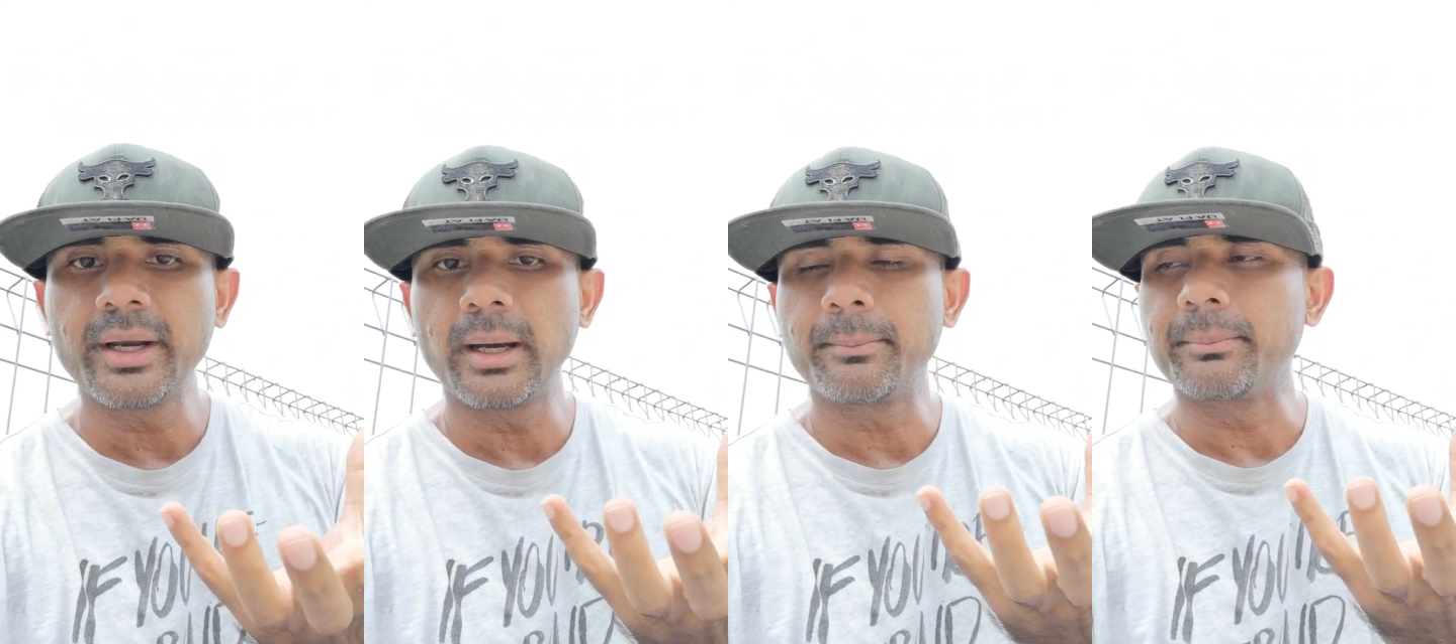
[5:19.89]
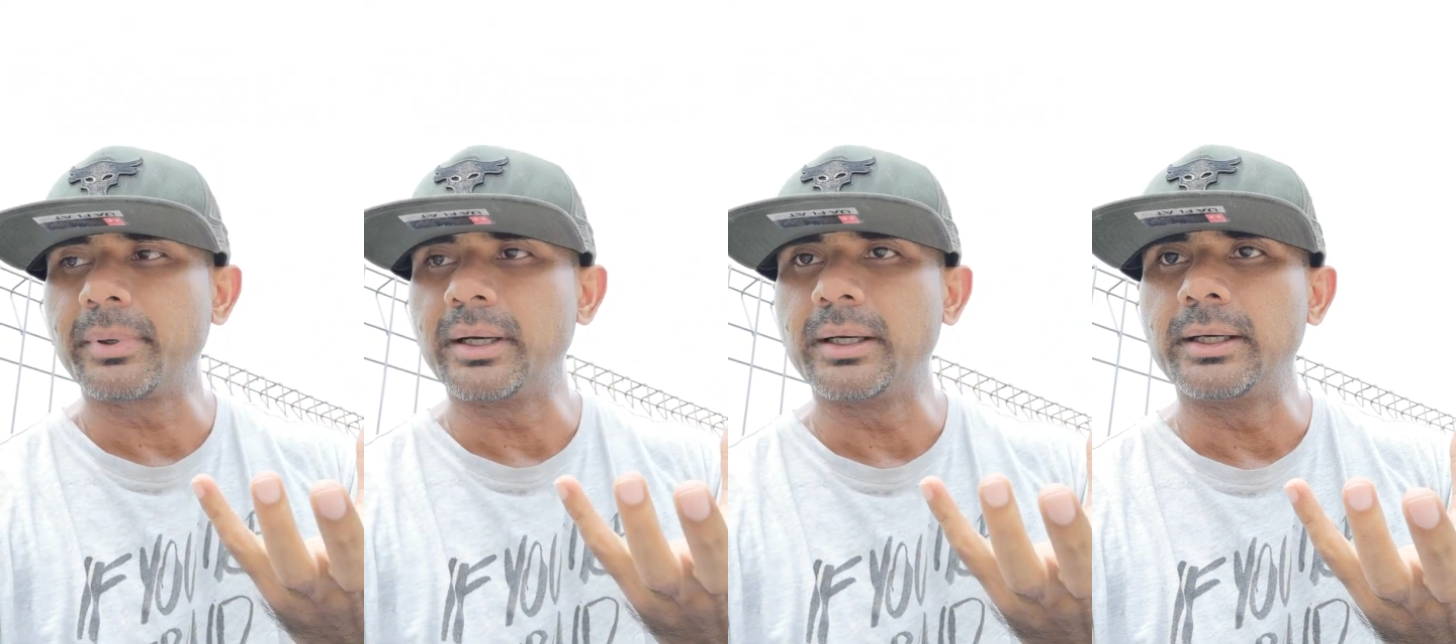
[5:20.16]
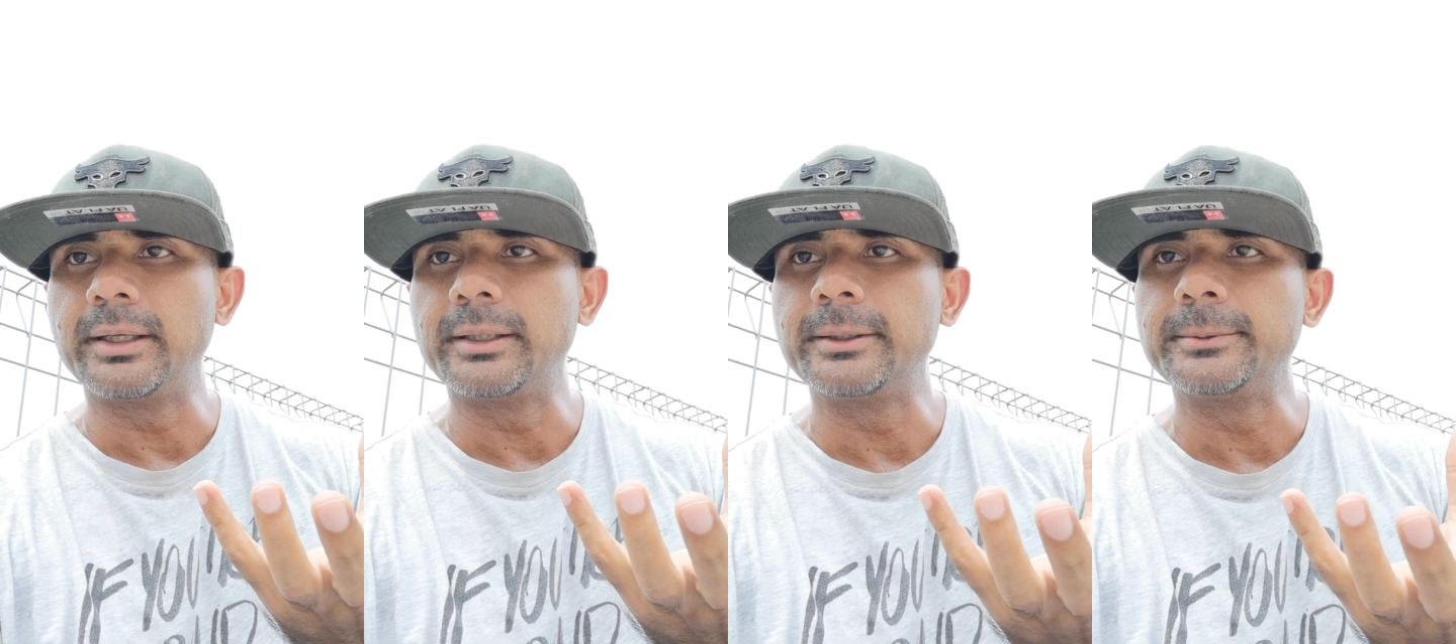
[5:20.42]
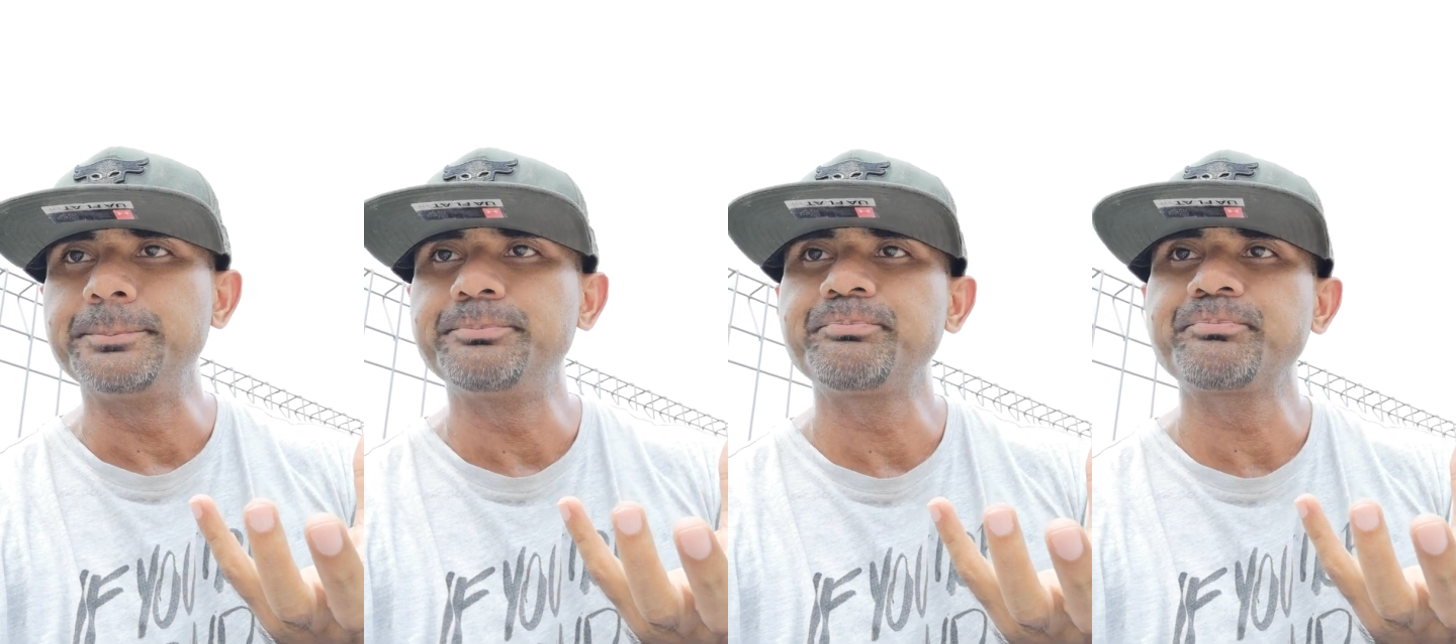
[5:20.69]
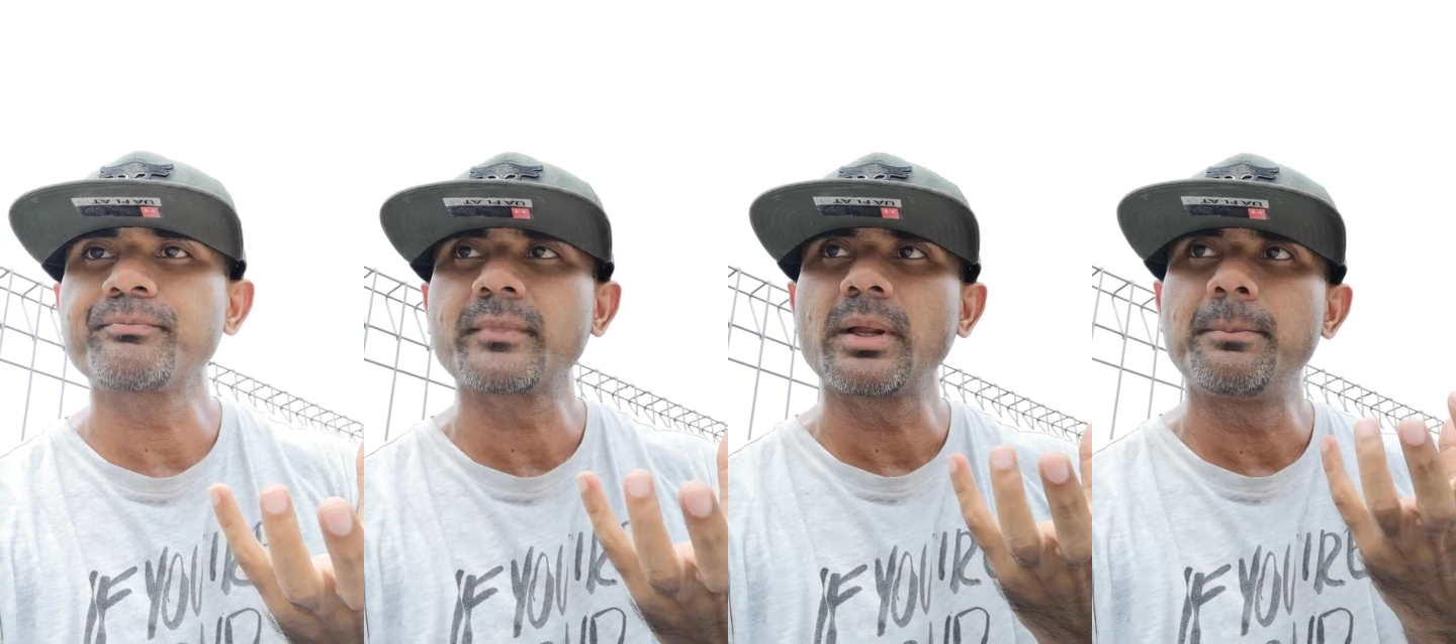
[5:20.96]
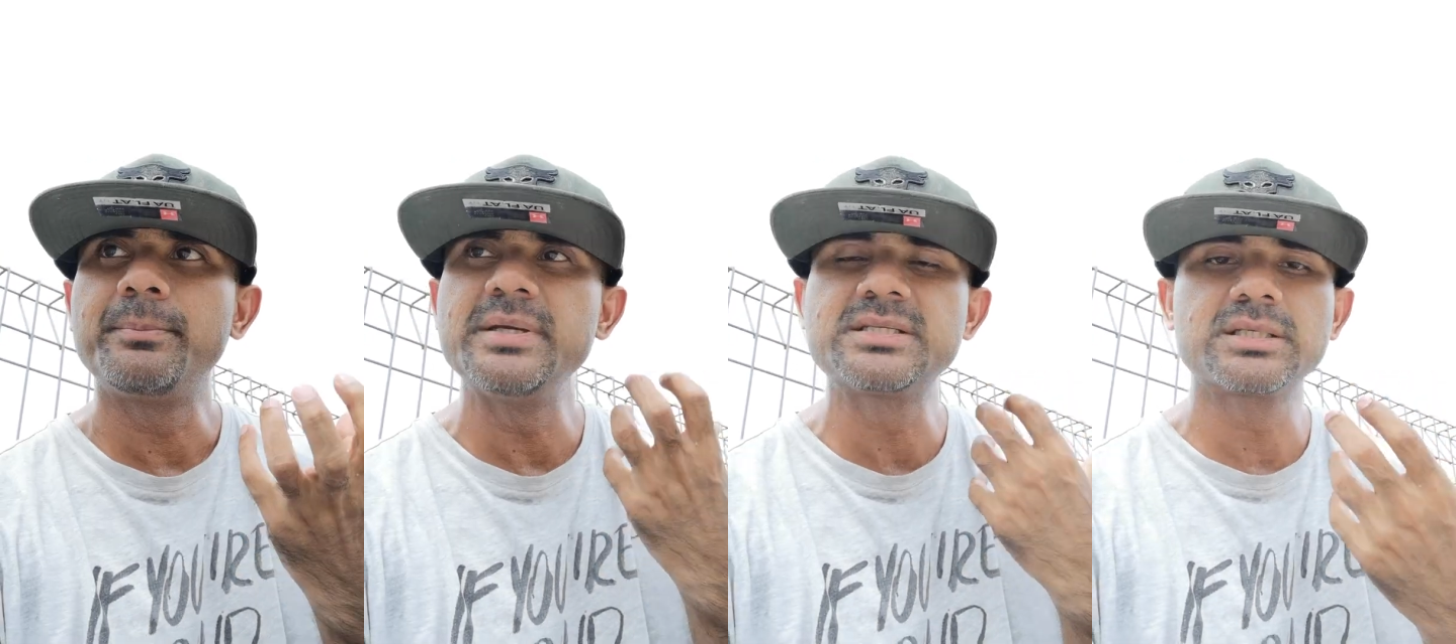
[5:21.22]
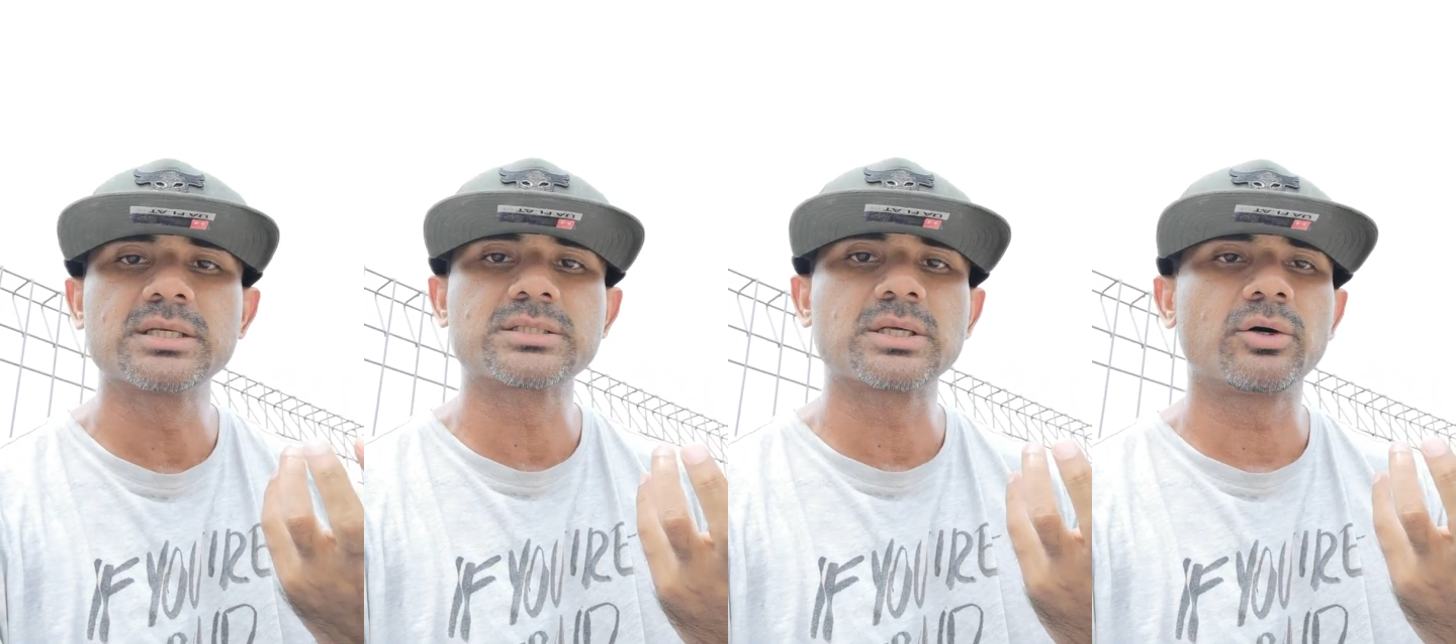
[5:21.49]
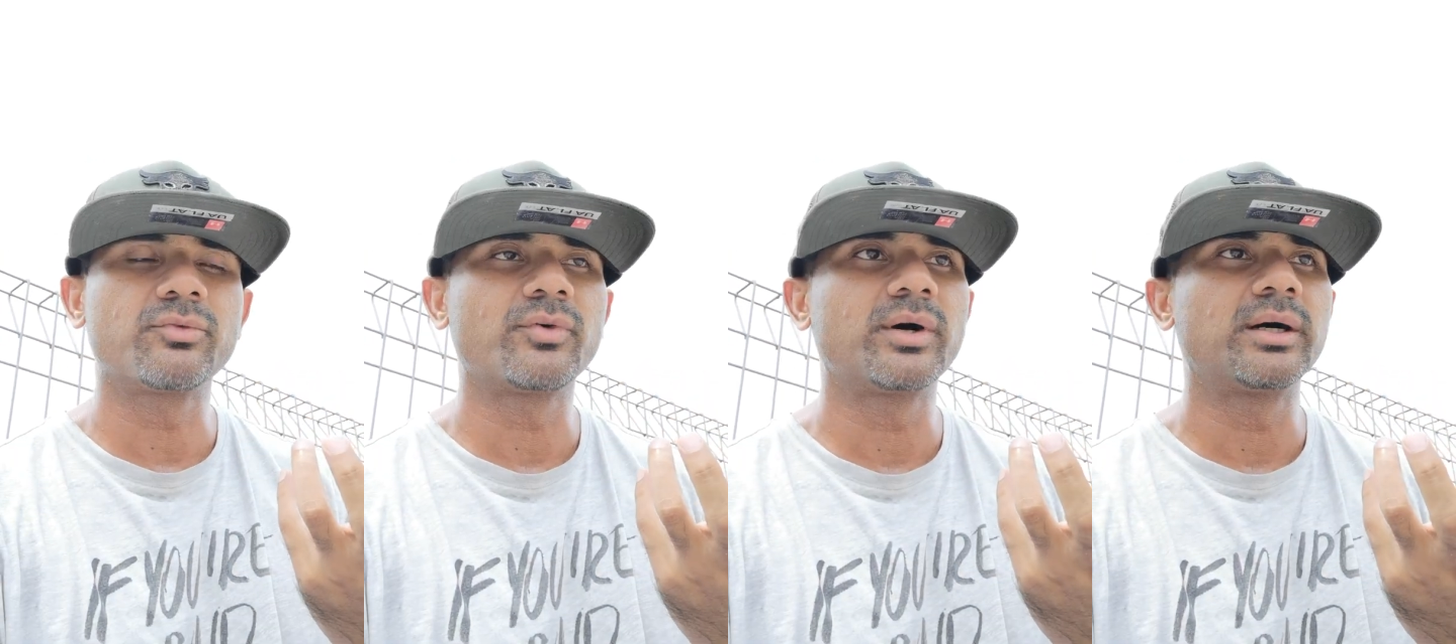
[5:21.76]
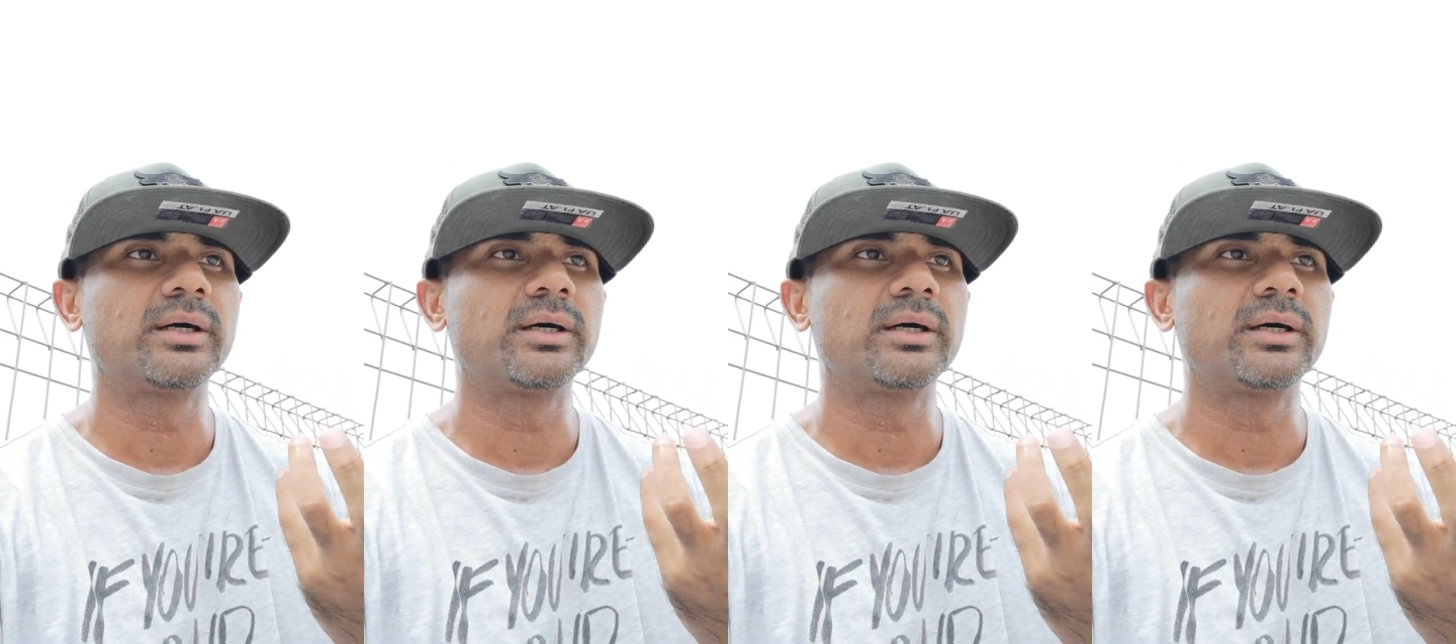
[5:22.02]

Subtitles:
up pieces of